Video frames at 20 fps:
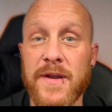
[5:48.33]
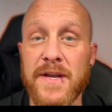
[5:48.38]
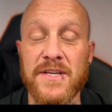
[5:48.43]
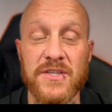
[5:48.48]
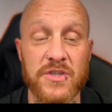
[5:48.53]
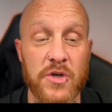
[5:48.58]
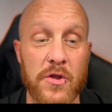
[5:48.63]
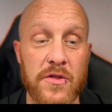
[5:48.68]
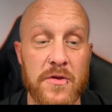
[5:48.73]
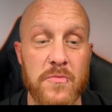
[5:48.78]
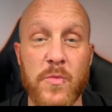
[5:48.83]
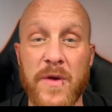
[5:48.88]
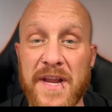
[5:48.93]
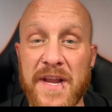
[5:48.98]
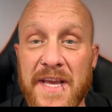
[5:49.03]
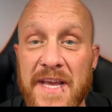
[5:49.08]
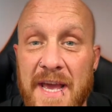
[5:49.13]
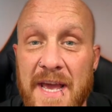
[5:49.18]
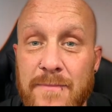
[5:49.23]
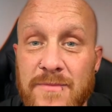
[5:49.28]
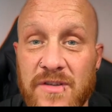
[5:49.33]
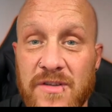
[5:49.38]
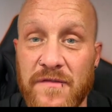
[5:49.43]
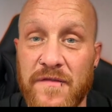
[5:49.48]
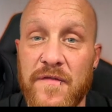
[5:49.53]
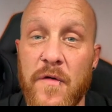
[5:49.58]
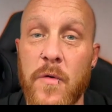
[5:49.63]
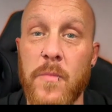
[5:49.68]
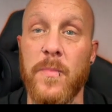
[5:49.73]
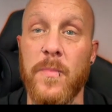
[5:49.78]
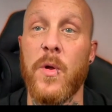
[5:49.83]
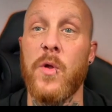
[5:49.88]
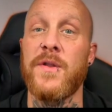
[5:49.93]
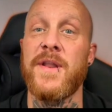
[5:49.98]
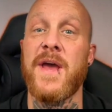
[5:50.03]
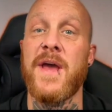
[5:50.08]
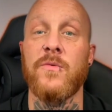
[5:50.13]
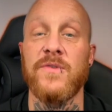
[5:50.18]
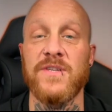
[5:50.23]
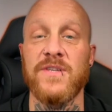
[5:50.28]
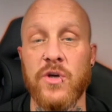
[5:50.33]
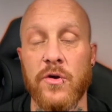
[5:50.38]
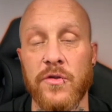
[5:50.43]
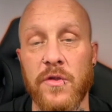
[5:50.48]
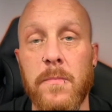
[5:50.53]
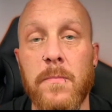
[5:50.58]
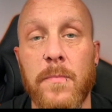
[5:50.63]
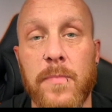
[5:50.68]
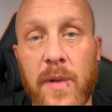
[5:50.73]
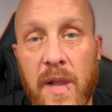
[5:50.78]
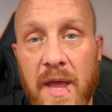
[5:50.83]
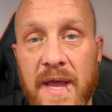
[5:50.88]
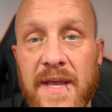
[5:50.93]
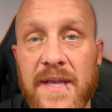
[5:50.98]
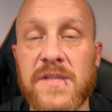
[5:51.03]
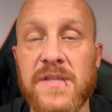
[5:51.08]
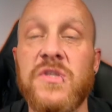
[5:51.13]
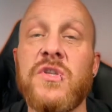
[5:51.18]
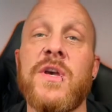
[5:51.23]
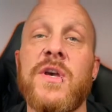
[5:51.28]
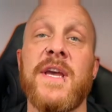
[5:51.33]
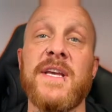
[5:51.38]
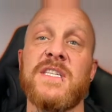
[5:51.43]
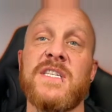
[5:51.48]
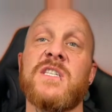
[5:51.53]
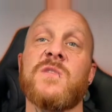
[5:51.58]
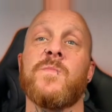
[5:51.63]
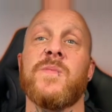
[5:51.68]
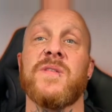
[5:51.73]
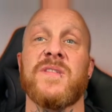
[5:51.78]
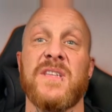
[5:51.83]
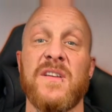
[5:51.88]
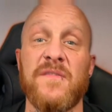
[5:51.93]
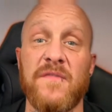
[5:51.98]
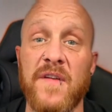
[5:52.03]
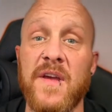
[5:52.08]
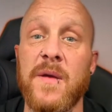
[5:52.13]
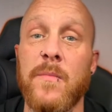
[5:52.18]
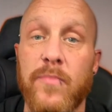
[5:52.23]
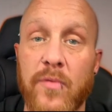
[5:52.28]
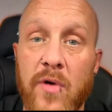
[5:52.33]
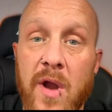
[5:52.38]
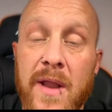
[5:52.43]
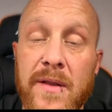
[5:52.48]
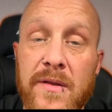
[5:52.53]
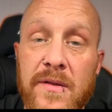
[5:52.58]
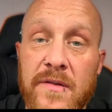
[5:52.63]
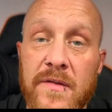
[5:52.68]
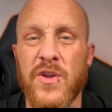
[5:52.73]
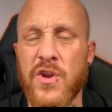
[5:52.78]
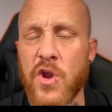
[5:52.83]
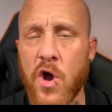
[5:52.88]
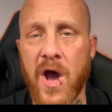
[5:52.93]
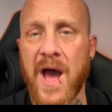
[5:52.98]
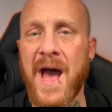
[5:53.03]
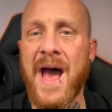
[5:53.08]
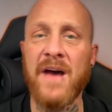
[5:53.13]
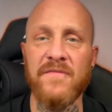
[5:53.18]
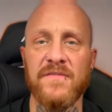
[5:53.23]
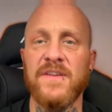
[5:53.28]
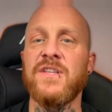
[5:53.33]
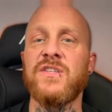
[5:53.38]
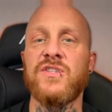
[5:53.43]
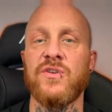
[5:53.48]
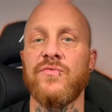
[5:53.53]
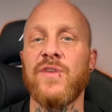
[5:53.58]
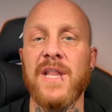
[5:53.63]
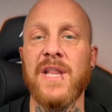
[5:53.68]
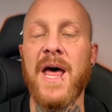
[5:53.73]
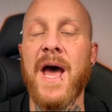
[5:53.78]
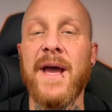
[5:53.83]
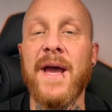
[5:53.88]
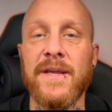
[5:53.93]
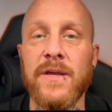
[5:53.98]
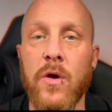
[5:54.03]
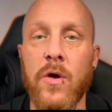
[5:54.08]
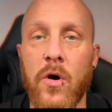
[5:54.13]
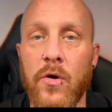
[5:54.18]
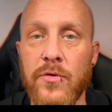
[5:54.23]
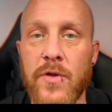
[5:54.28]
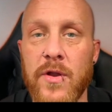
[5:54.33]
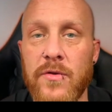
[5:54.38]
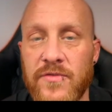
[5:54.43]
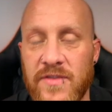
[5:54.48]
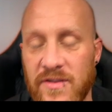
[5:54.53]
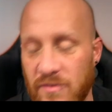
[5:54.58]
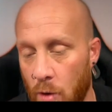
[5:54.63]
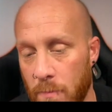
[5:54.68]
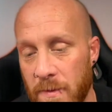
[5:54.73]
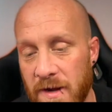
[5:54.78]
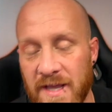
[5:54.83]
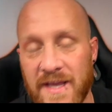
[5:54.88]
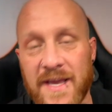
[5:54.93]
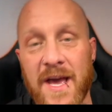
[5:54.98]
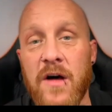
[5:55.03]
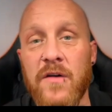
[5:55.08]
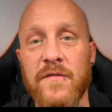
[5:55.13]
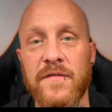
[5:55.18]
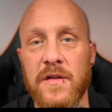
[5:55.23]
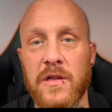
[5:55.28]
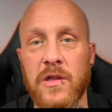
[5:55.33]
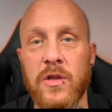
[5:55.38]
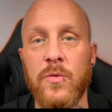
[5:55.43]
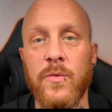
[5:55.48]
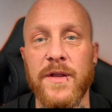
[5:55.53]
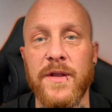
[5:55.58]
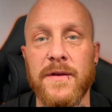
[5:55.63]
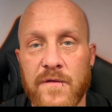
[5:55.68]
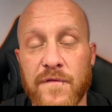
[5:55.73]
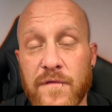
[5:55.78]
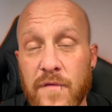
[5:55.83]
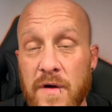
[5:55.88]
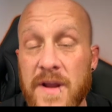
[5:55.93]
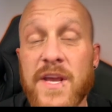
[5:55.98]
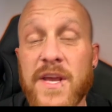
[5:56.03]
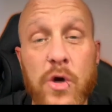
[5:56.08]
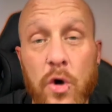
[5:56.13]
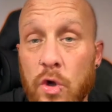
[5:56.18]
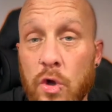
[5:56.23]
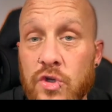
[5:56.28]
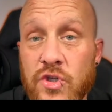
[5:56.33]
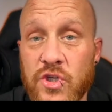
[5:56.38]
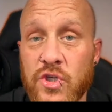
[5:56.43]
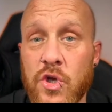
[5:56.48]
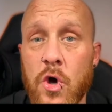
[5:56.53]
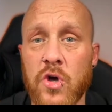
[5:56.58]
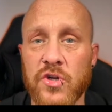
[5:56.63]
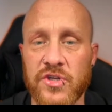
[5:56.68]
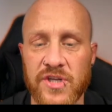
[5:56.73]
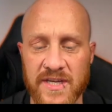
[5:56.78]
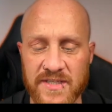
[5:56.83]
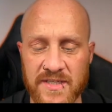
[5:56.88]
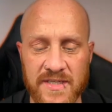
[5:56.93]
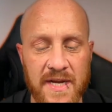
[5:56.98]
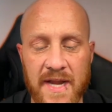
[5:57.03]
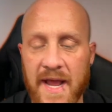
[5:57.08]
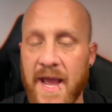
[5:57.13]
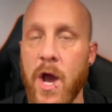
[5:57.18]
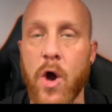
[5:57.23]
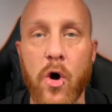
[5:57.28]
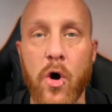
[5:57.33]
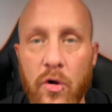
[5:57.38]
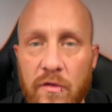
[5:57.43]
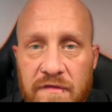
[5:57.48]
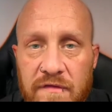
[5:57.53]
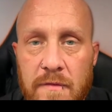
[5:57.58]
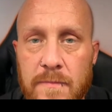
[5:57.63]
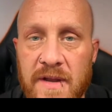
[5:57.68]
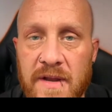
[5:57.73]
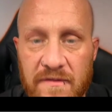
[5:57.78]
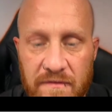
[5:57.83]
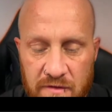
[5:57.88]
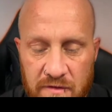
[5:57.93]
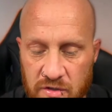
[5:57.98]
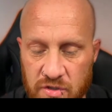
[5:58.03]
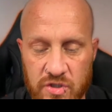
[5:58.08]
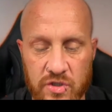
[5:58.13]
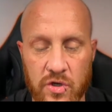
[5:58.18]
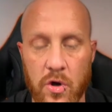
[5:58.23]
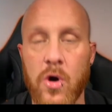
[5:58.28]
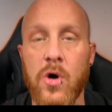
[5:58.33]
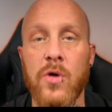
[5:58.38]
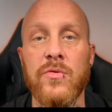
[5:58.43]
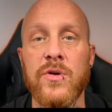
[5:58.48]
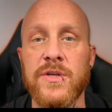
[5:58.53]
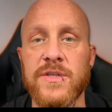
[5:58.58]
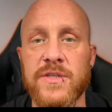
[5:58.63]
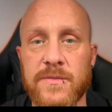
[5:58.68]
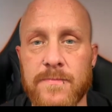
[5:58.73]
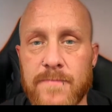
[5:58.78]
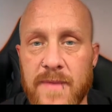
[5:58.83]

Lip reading: He's got them winning games of football now. He's got them playing to his specific brand. They're not having to rely on Dominic Calvert-Lewin. 3 goals scored yesterday, all from different scorers.